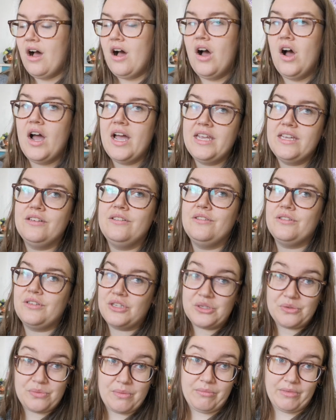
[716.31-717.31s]
I
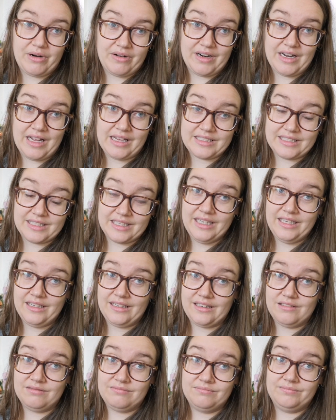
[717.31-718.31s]
used swimwear
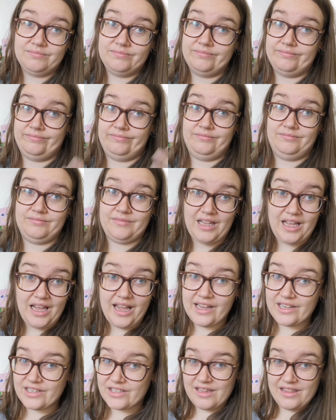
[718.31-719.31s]
elastic,
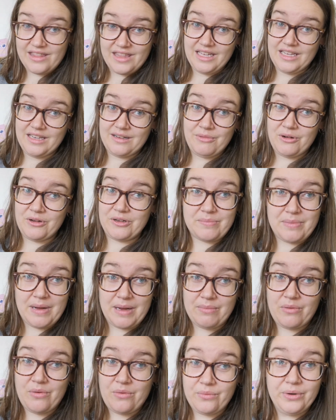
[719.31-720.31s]
as I think most
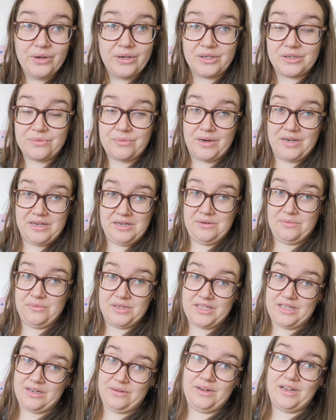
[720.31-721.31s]
people would when you
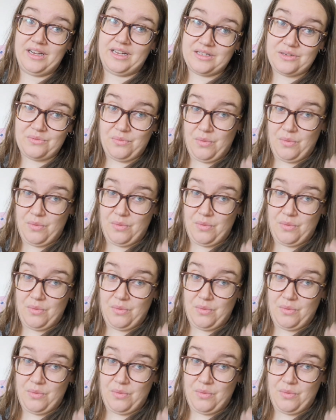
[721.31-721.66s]
were sewing